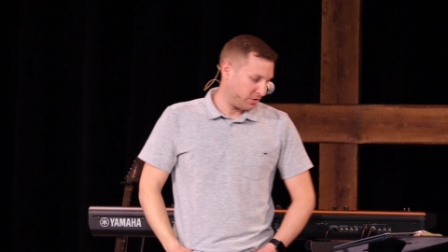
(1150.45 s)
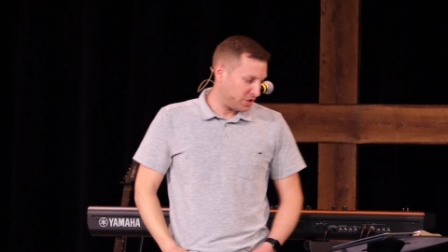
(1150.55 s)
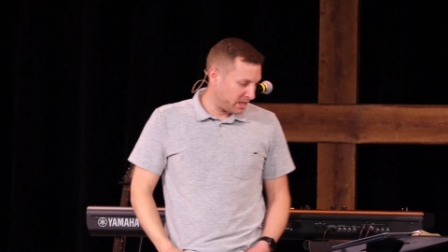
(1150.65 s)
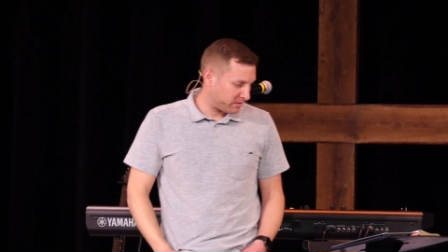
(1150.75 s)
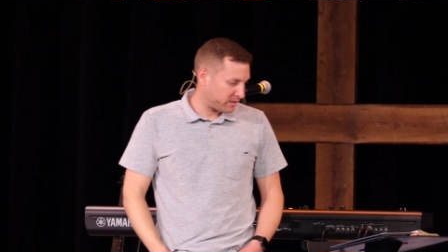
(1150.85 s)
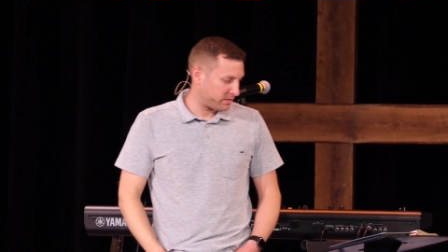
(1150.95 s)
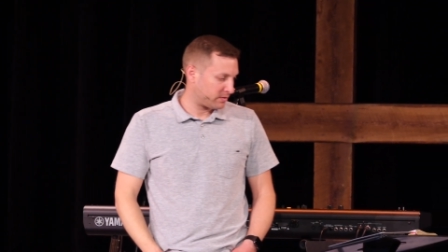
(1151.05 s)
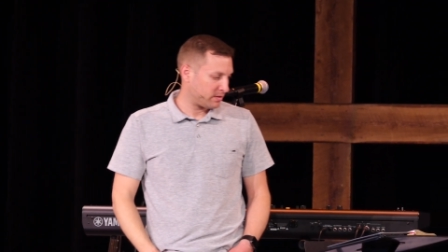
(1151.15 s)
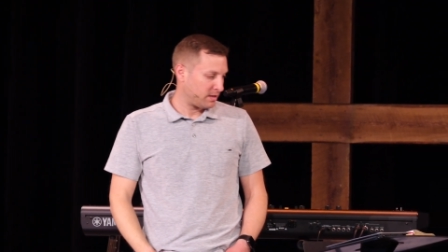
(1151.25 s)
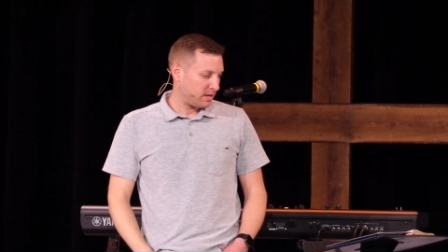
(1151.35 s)

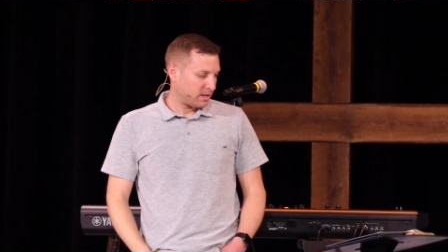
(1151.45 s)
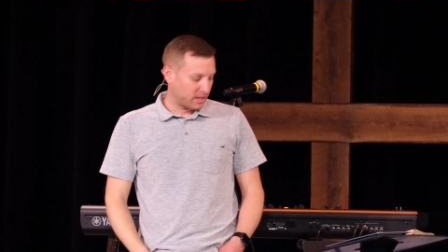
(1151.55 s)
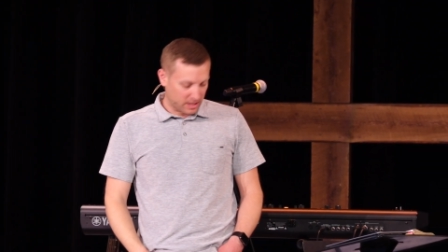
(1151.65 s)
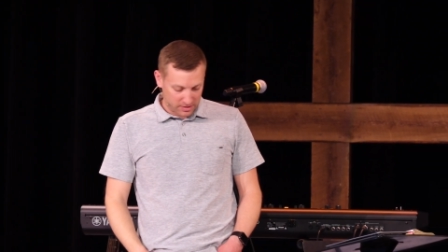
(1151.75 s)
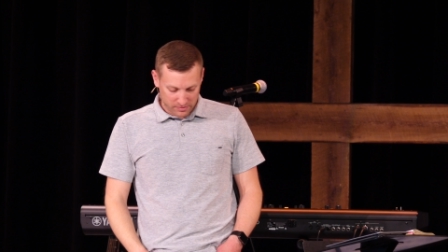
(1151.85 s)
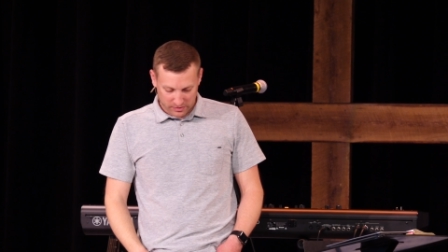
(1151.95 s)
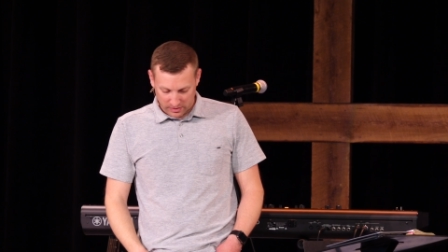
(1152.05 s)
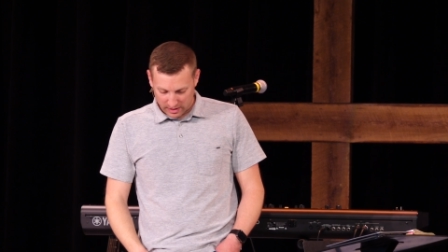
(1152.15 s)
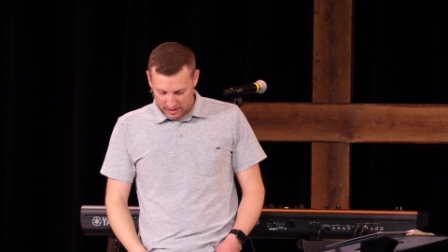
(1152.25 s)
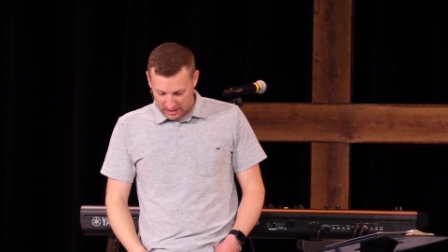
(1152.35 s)
Jesus
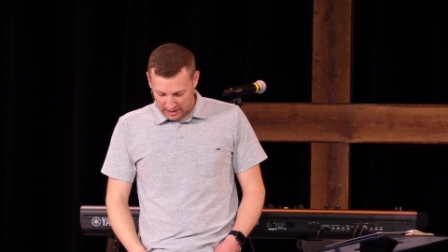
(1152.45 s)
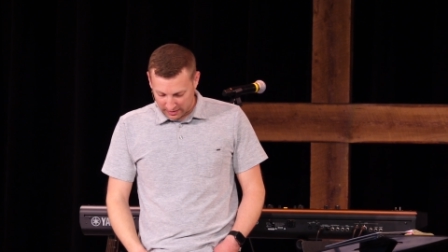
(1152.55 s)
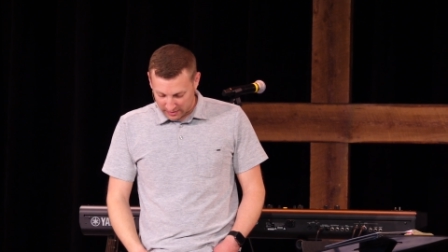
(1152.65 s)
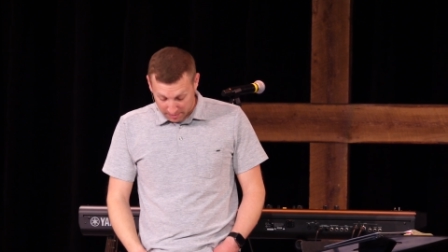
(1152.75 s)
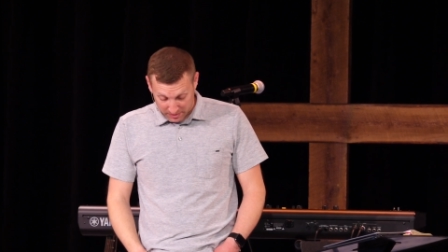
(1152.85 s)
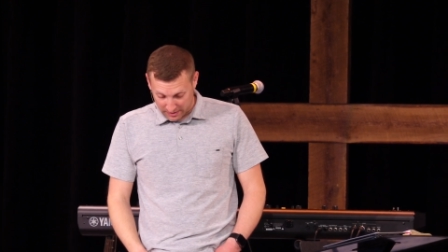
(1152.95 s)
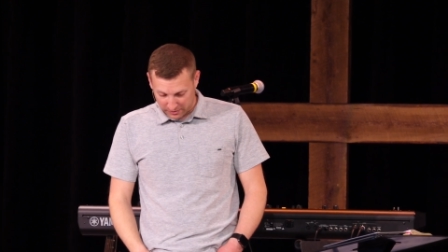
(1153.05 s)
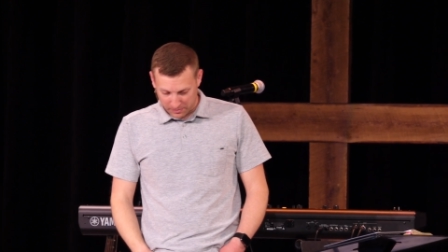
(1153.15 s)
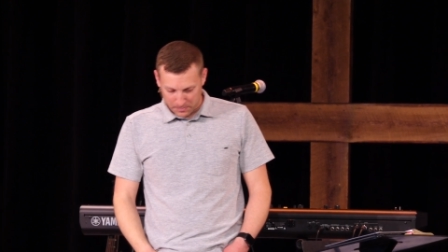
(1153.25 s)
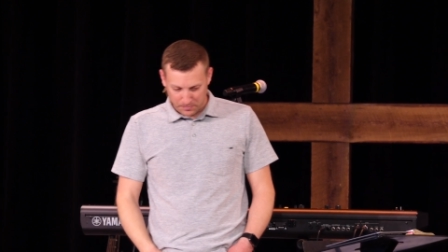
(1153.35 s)
gives
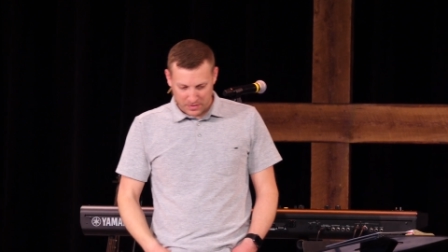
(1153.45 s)
acceptance.